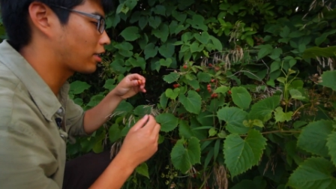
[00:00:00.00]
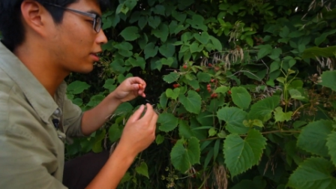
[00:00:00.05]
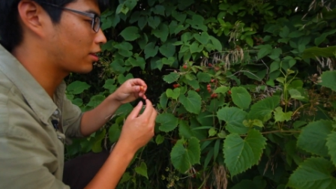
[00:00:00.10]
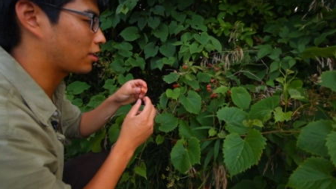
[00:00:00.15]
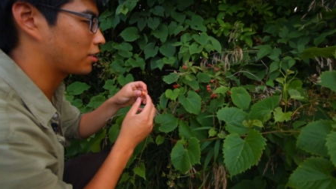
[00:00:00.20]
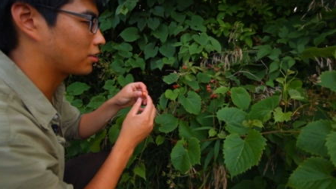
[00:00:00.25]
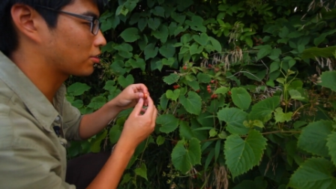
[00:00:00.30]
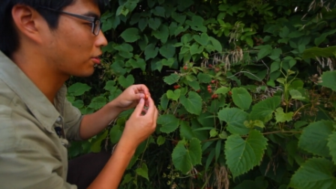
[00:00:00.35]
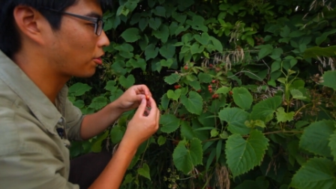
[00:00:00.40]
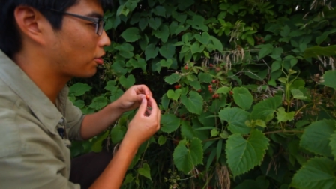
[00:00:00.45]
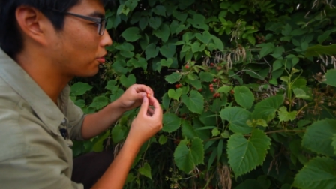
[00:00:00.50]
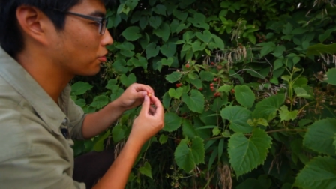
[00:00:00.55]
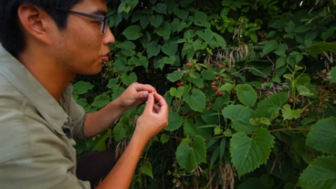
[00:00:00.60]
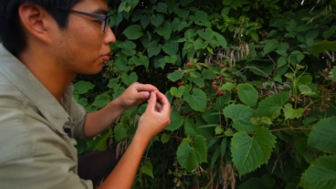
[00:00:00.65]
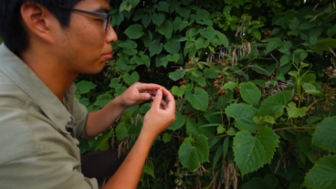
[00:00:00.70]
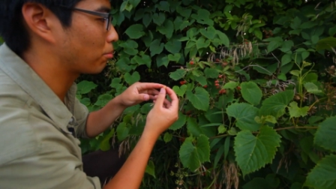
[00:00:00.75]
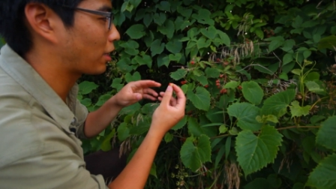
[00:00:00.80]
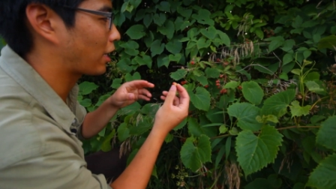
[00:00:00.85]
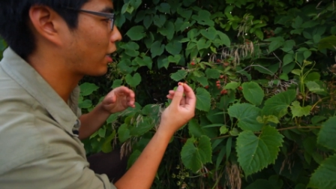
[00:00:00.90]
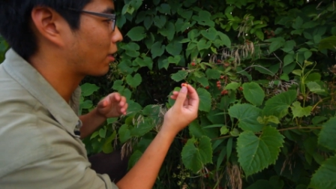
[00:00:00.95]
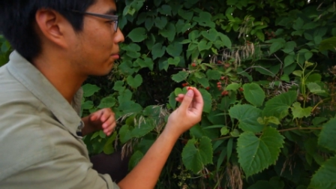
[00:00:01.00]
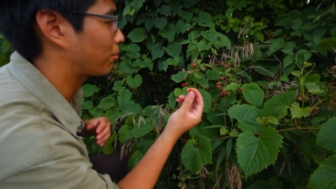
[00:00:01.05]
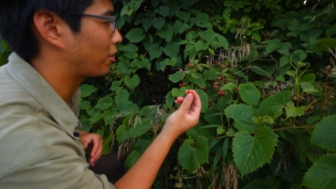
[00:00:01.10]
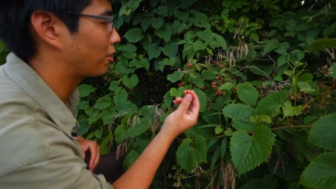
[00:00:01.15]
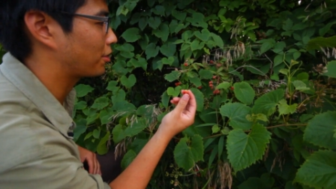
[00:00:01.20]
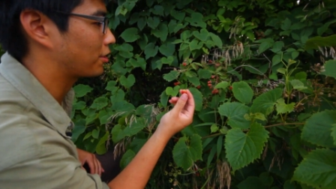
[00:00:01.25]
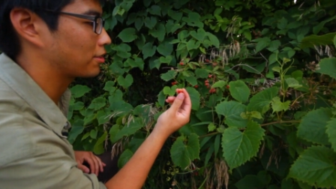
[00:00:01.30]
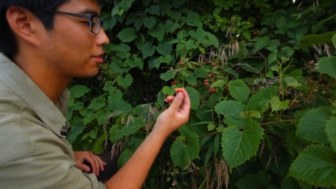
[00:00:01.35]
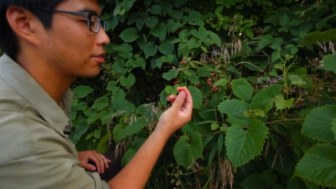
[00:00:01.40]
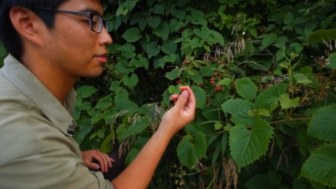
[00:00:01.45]
like these are also
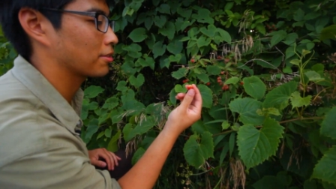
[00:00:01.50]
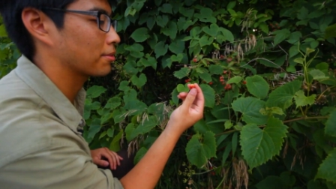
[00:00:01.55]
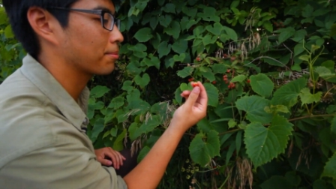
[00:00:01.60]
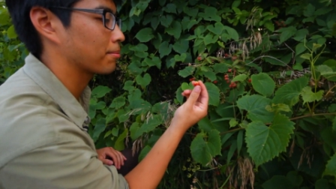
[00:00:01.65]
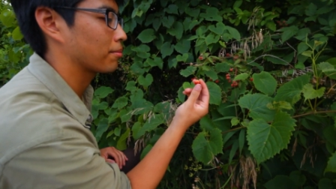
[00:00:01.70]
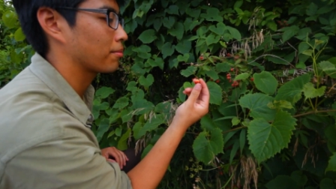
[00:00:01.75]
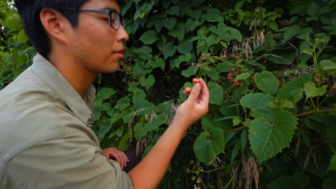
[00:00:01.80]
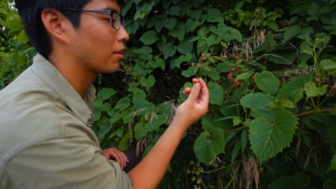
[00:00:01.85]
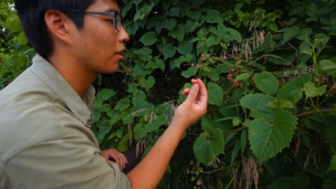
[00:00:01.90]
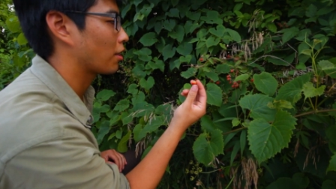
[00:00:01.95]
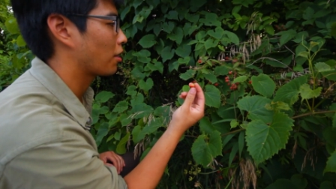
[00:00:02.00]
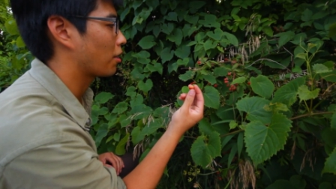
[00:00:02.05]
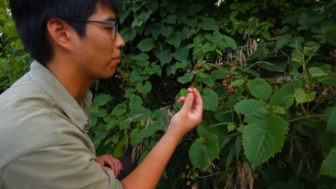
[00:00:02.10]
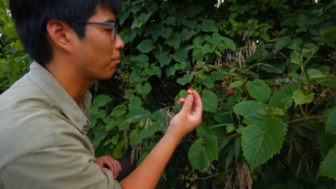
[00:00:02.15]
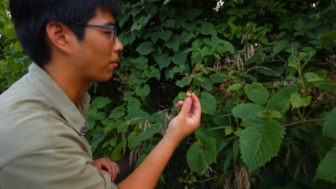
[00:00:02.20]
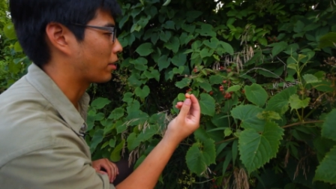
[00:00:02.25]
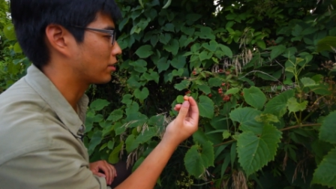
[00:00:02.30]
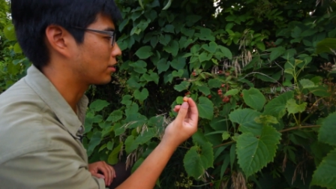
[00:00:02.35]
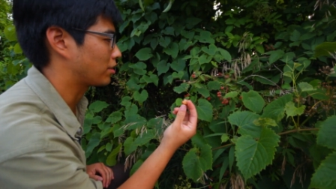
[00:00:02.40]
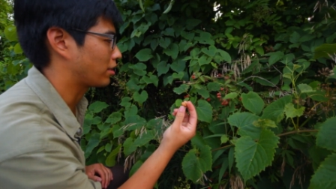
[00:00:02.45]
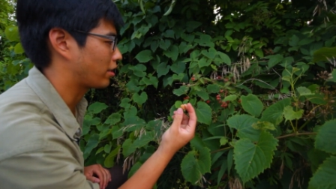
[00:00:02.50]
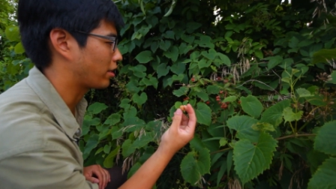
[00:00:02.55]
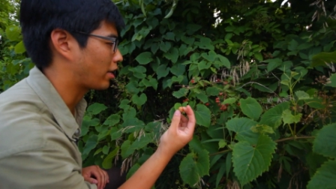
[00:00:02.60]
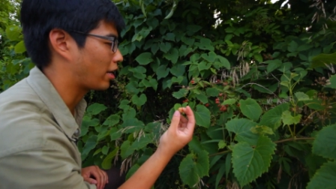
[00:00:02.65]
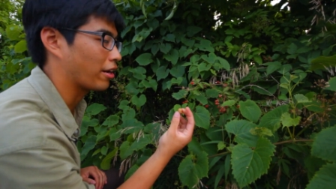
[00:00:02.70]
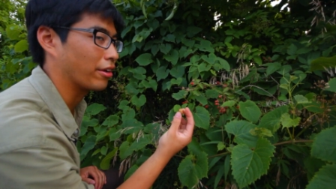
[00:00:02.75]
blackberries based on